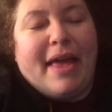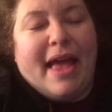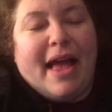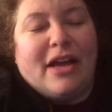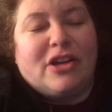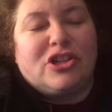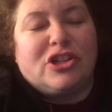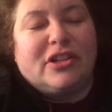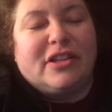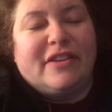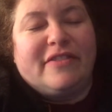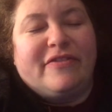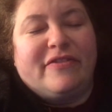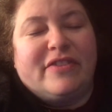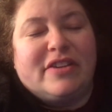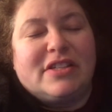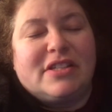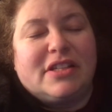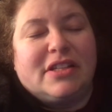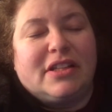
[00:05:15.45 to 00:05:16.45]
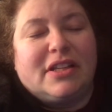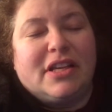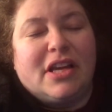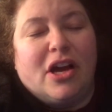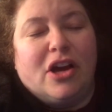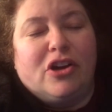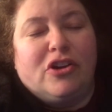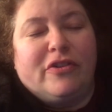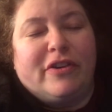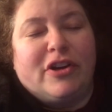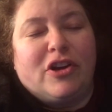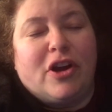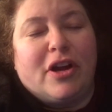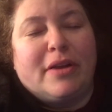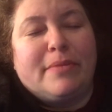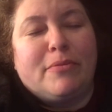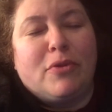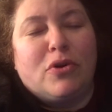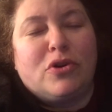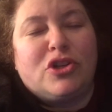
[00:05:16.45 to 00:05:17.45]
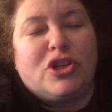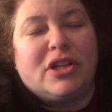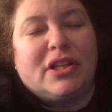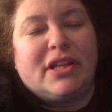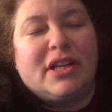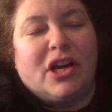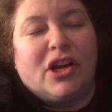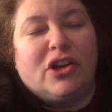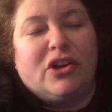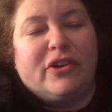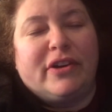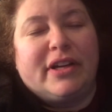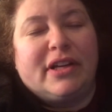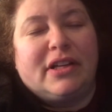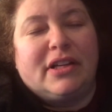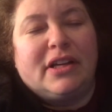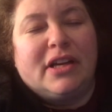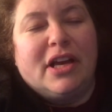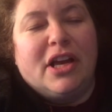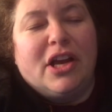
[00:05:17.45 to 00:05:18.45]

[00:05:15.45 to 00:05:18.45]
actually physically hungry, not emotionally hungry,